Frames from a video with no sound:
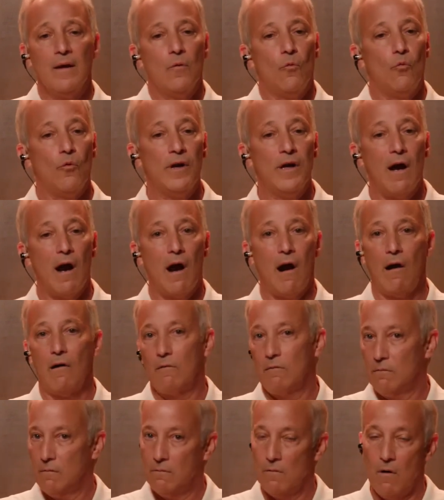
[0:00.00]
We
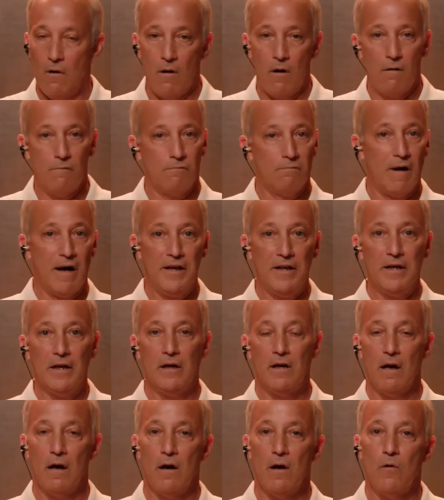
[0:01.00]
are ready to
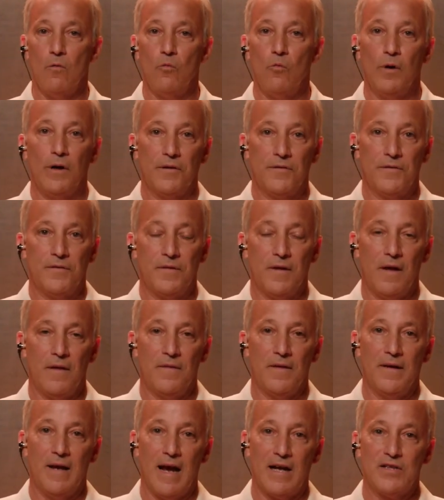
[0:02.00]
go with
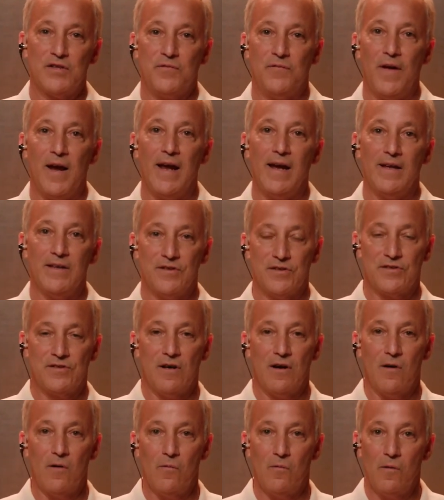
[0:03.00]
the next phase.
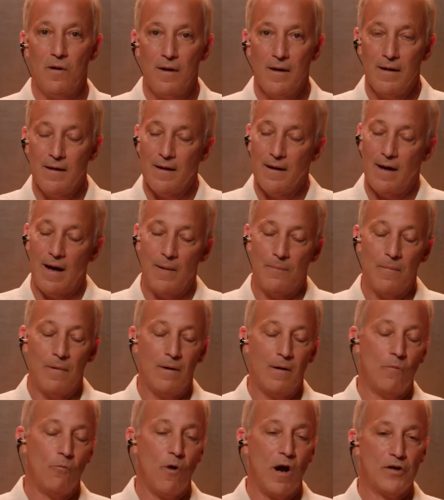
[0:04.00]
So I
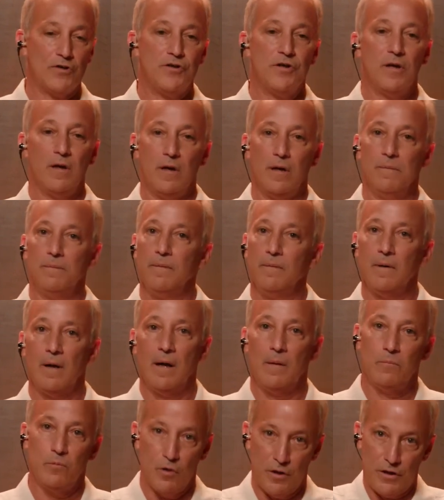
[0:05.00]
want you
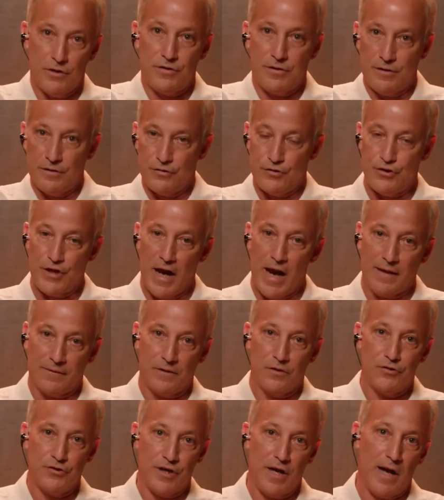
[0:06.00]
to look at the chat.
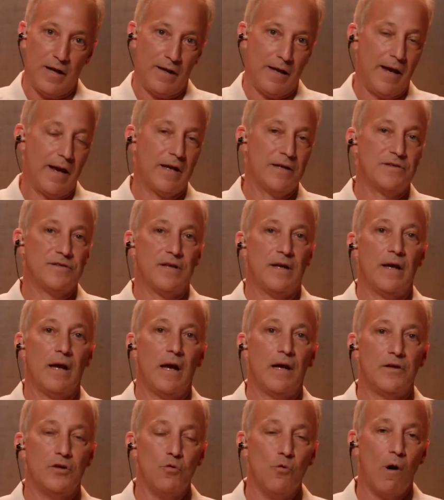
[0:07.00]
The chat has
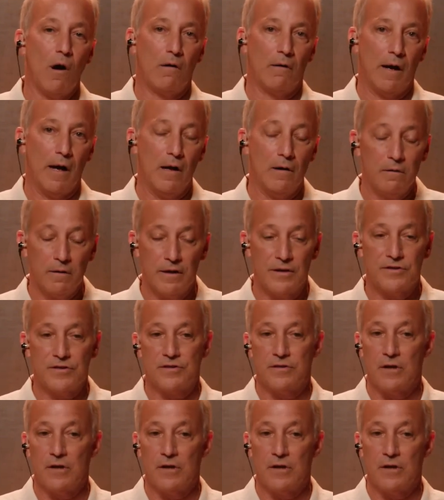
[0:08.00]
a URL. It's